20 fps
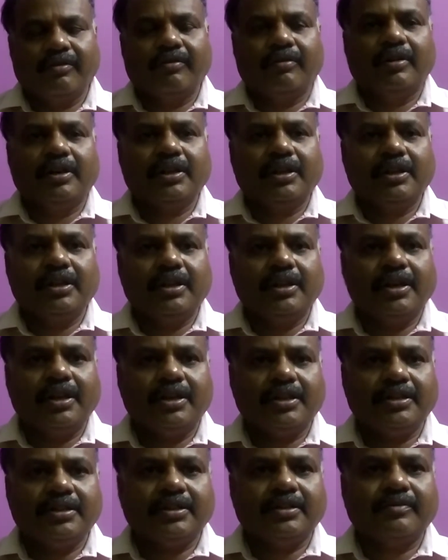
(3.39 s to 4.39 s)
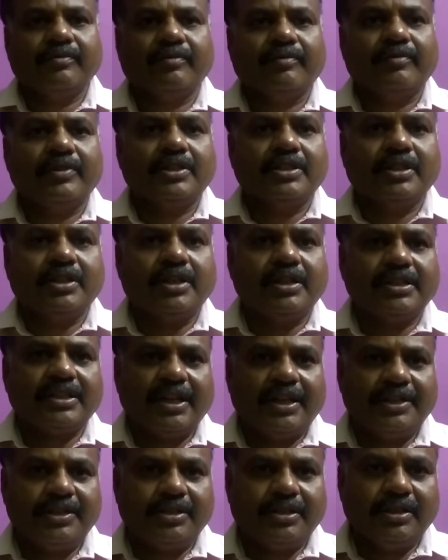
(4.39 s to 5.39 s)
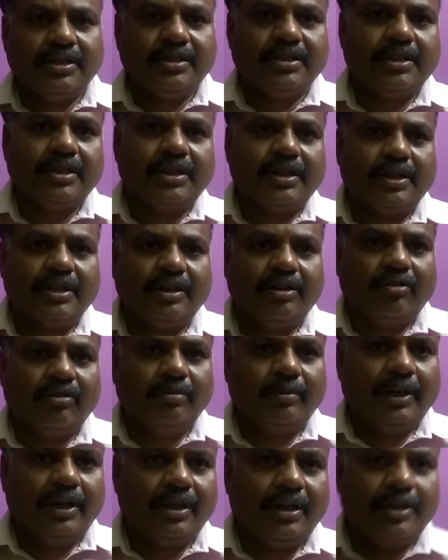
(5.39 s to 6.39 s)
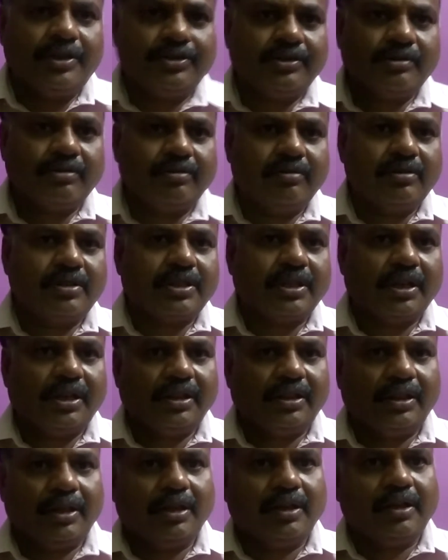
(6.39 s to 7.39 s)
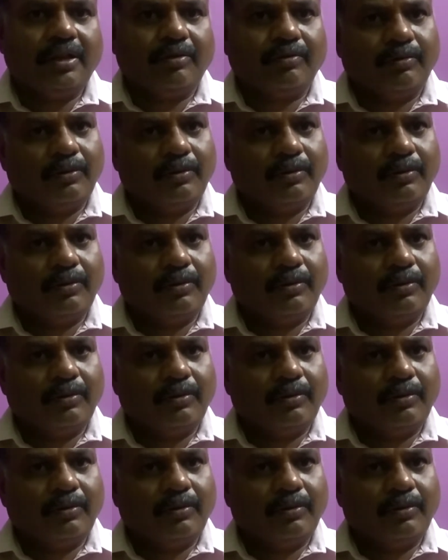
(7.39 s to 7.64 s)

working as physical science teacher at Government High School Sanat Nagar